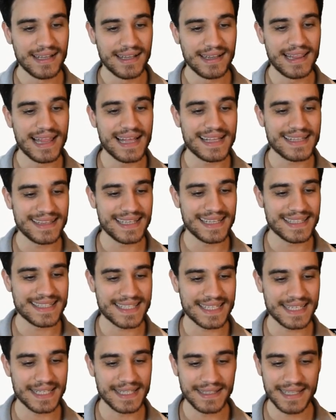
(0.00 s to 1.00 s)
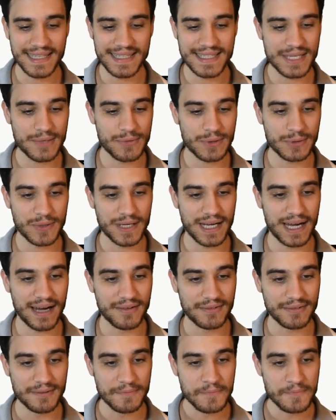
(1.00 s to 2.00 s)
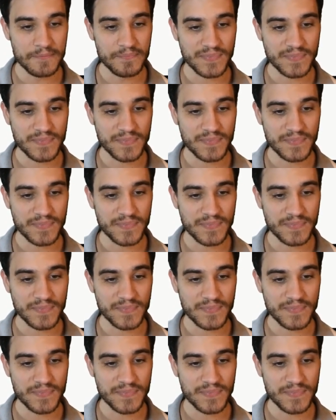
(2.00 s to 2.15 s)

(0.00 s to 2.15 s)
Let's see what we have.